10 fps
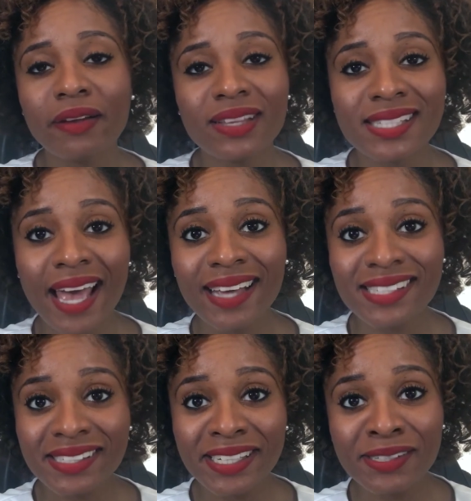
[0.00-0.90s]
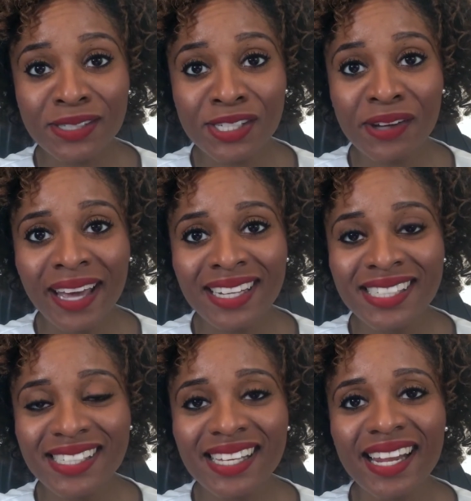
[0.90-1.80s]
the tax and legal
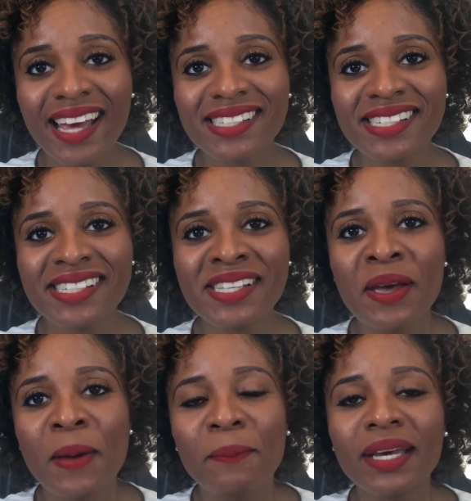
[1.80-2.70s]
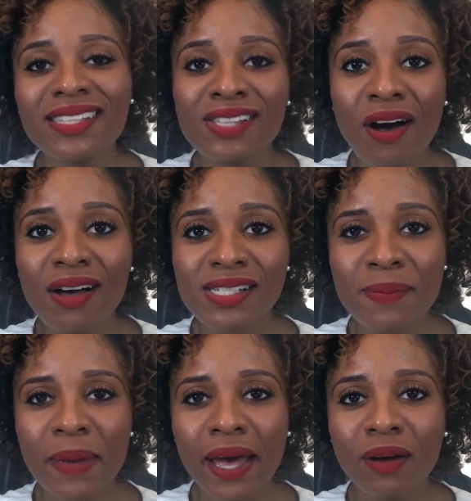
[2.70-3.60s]
strategies classes, but he talks
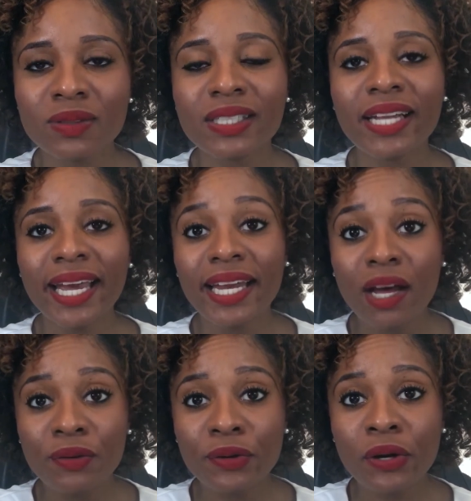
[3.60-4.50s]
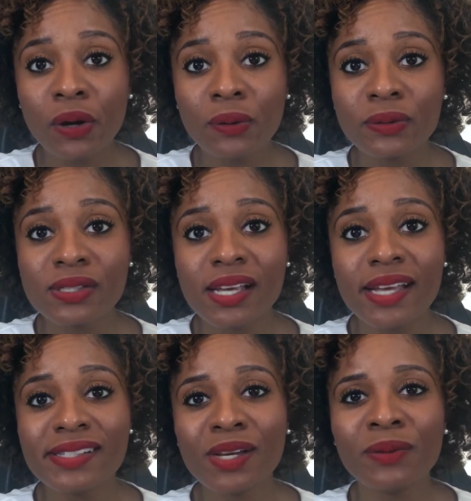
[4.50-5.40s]
about laying out your goals.
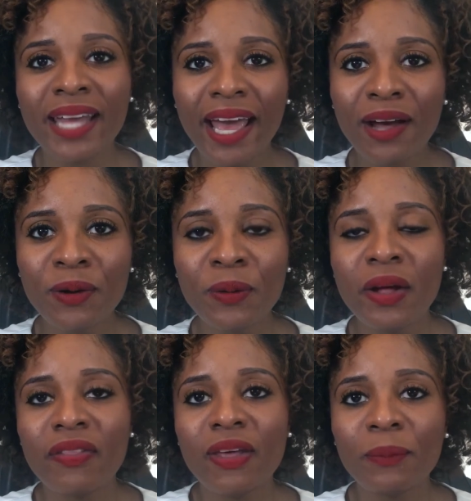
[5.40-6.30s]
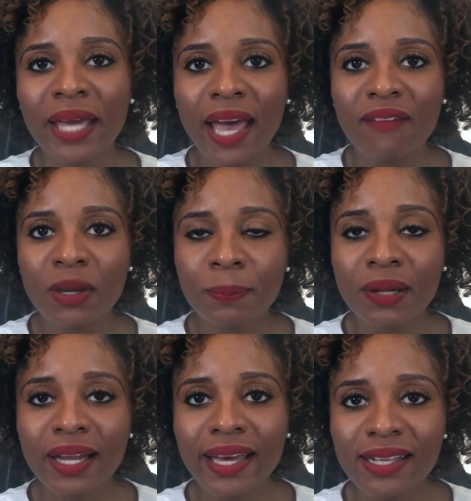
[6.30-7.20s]
And so now that we have a
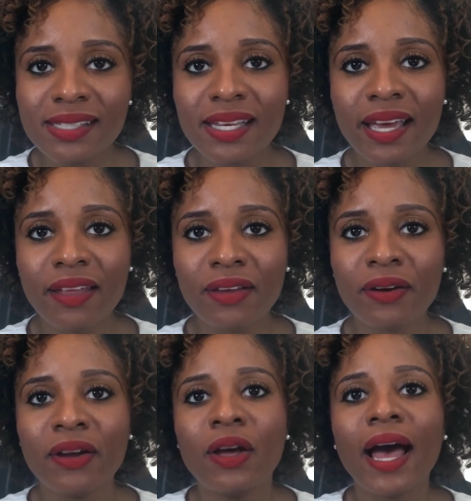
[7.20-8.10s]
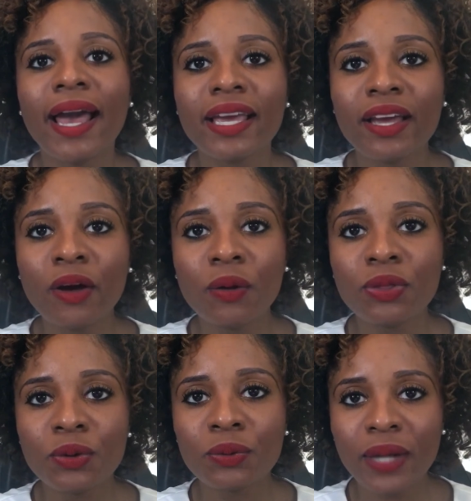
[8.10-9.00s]
plan together, I can go
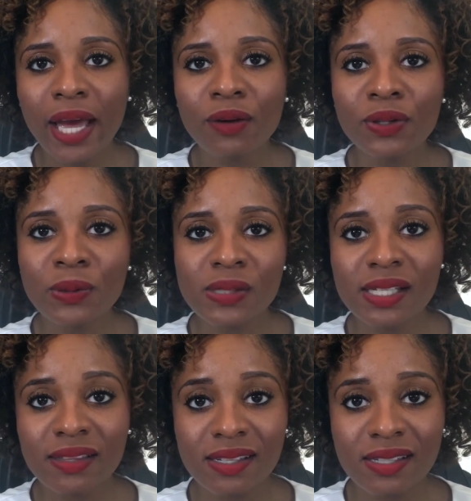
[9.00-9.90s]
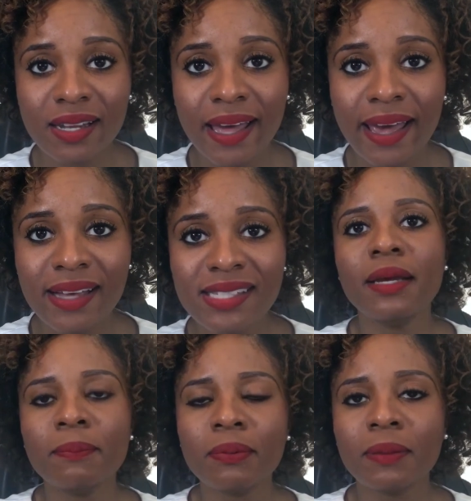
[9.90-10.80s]
through now using this class,
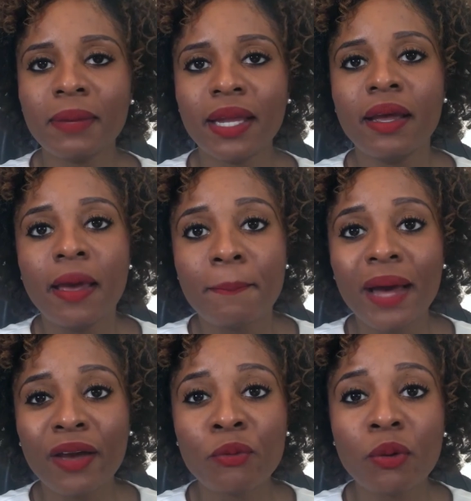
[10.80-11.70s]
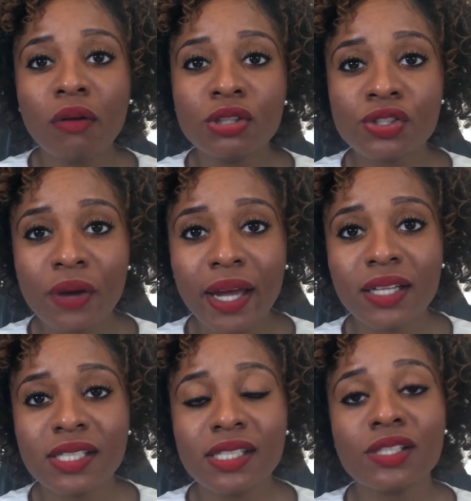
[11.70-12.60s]
implement my growth
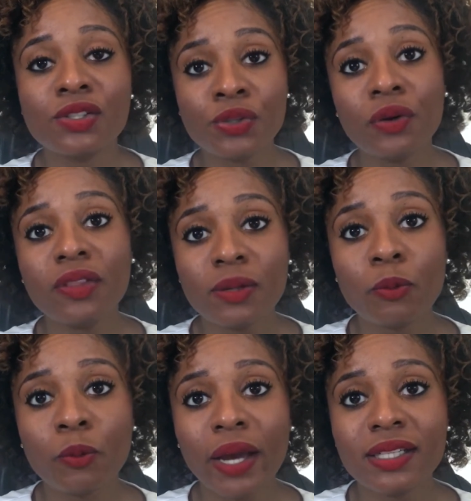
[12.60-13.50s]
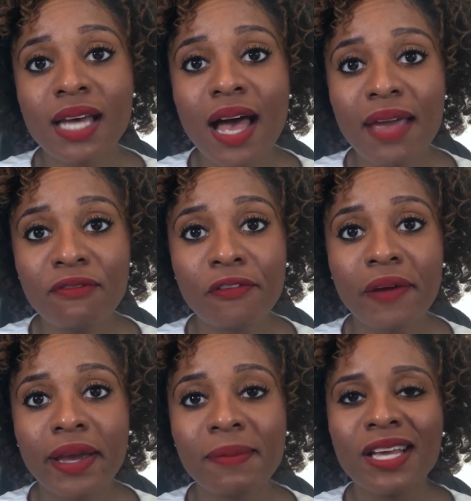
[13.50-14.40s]
strategies during the right time
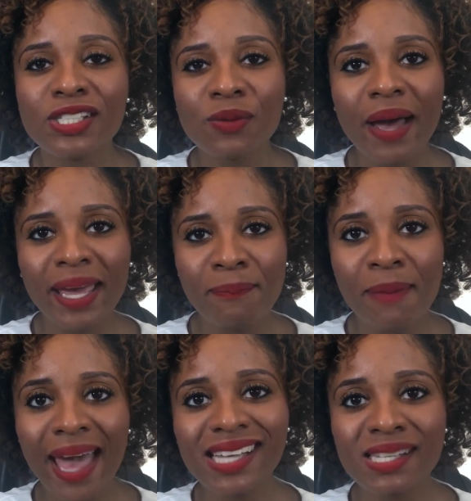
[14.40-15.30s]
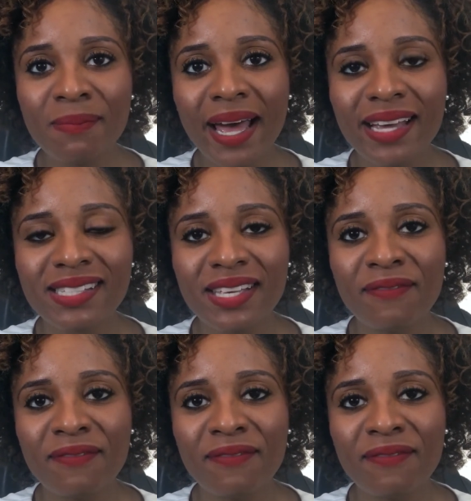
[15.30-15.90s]
frame so I can maximize the